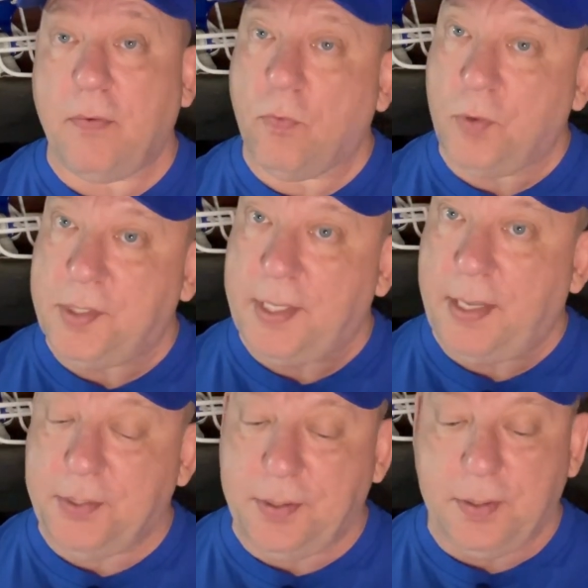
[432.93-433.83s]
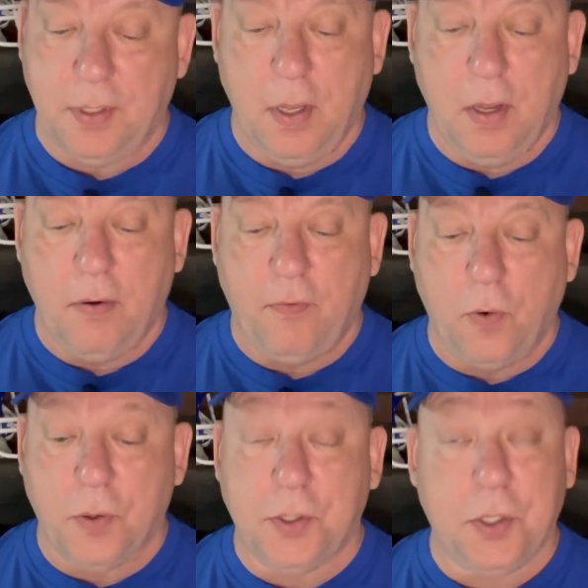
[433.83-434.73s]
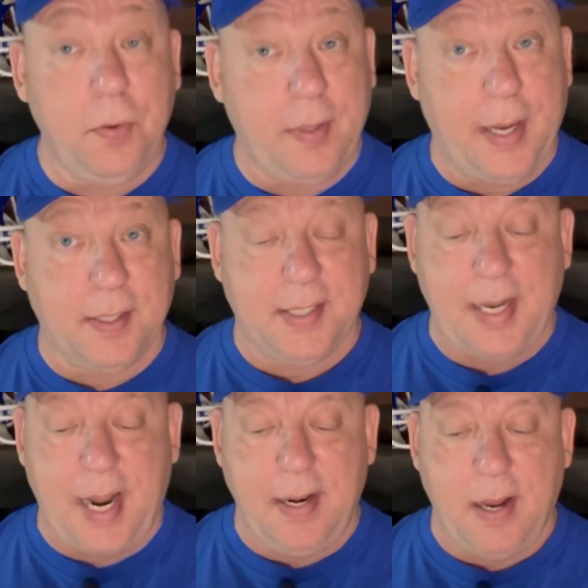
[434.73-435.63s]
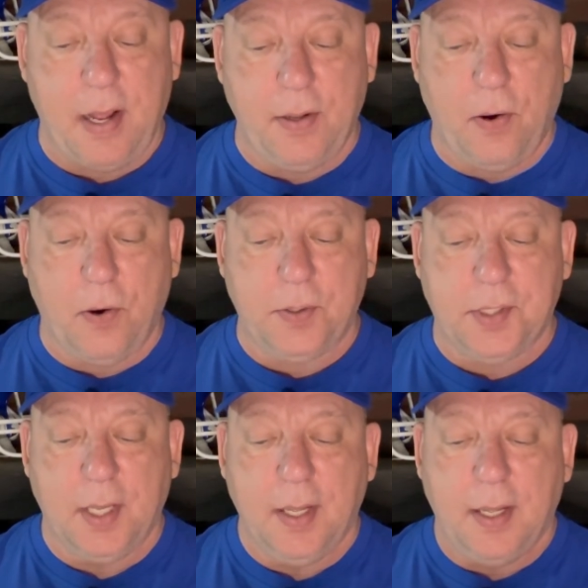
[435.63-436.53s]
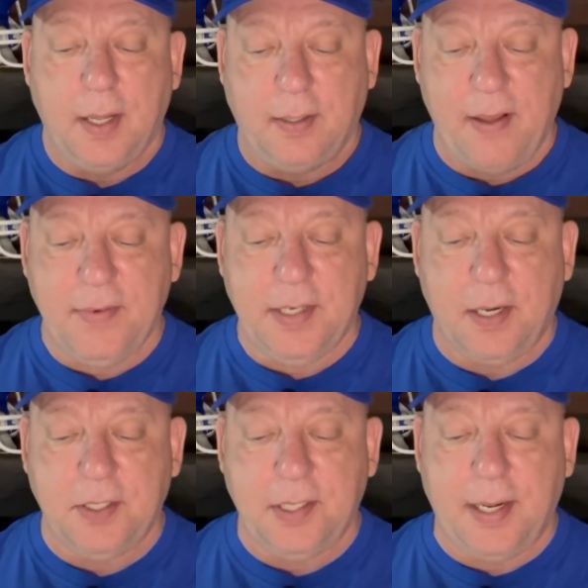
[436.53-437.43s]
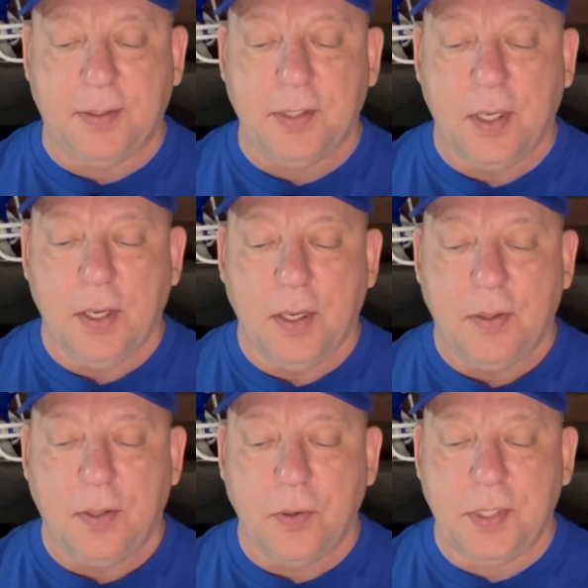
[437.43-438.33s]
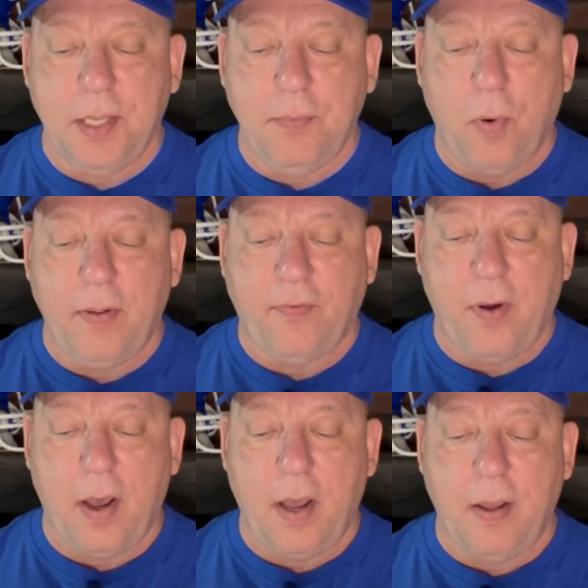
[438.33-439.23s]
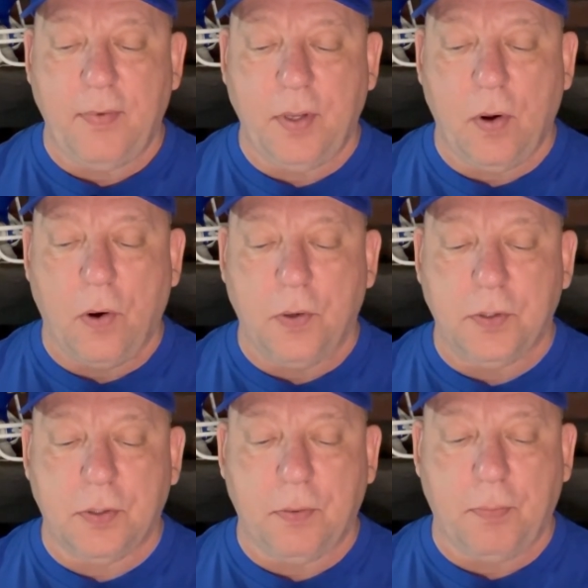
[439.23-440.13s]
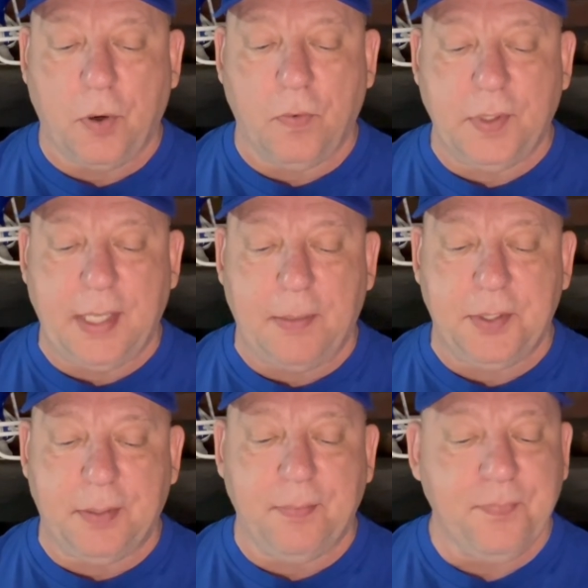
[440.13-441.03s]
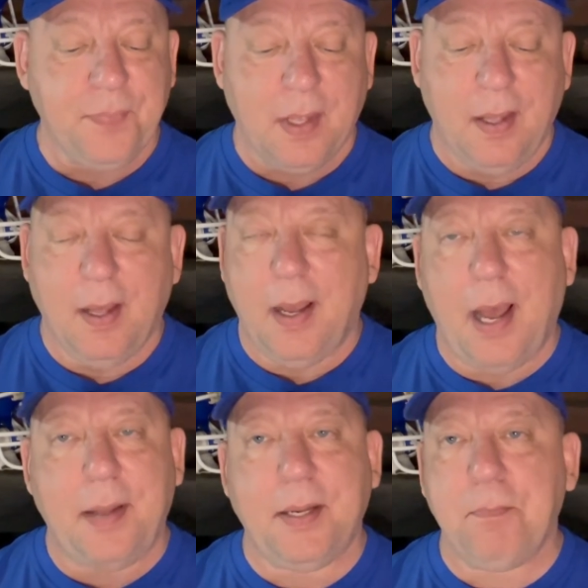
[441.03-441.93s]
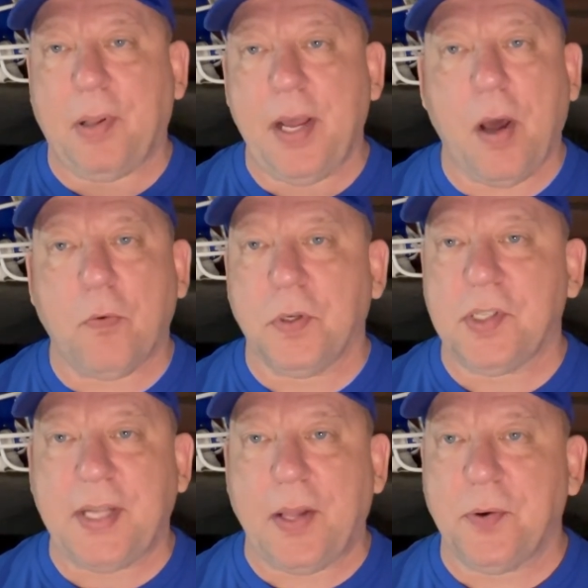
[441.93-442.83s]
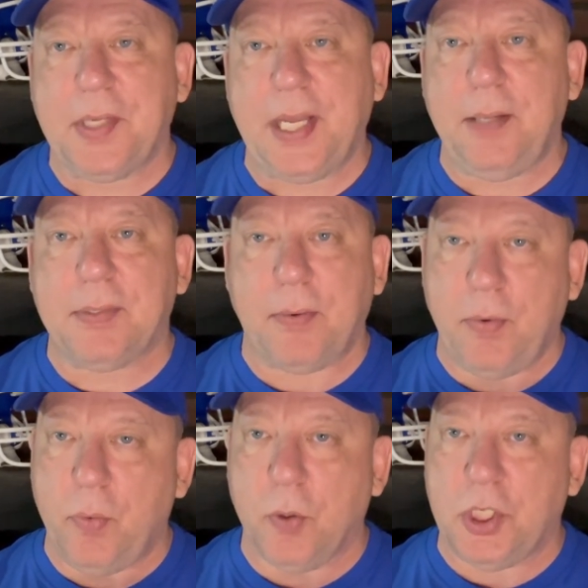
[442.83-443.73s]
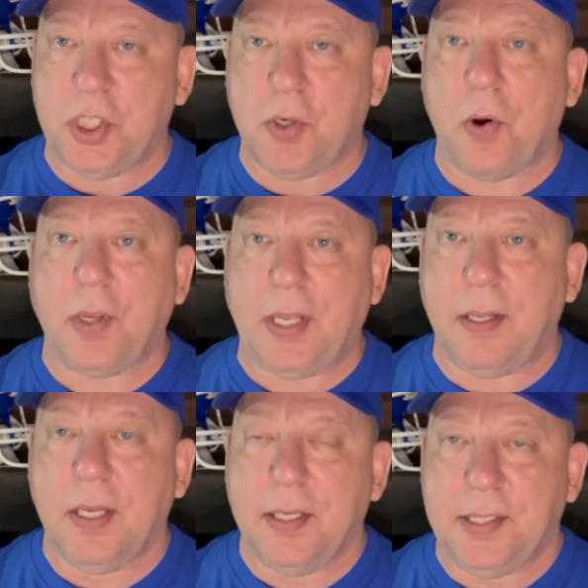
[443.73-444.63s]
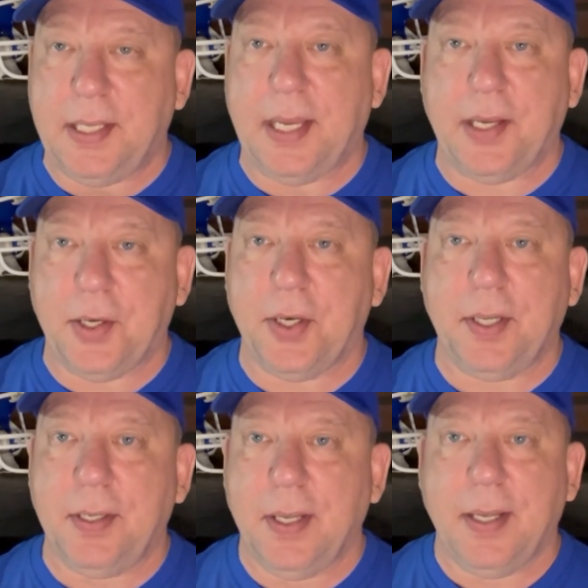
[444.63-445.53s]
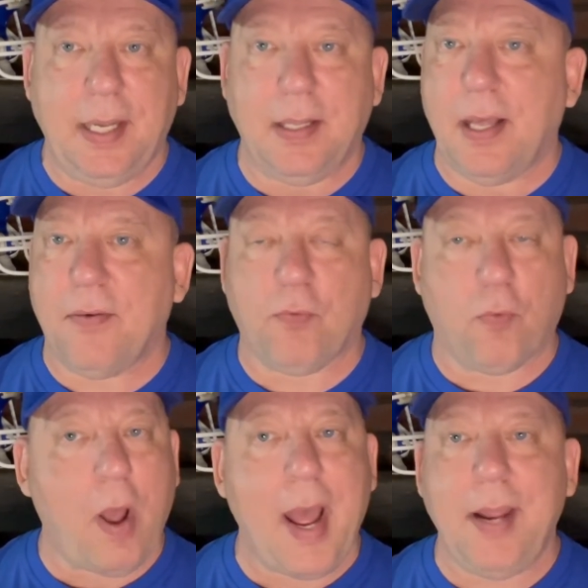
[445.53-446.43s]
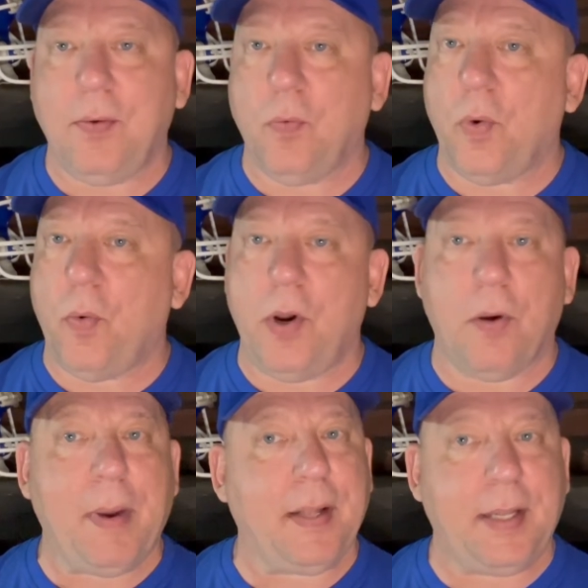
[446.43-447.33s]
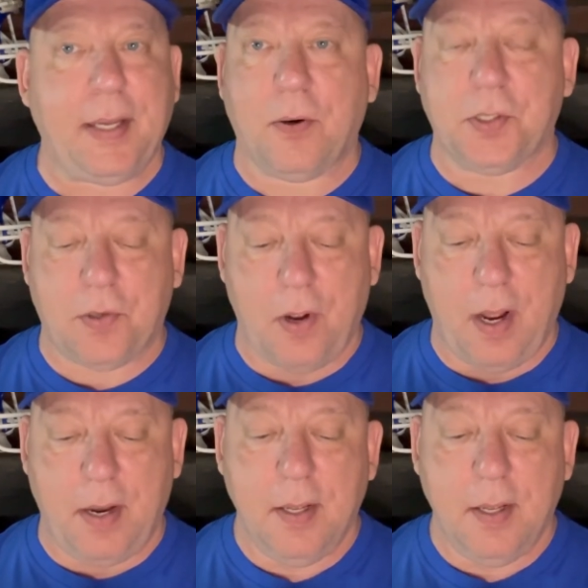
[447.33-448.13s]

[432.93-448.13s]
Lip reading: receptions for 2,089 yards, 11 touchdowns, 13.5 yards per reception. I didn't play on real stellar teams. I mean, we were just starting to get good. He left right when we were about to hit our stride.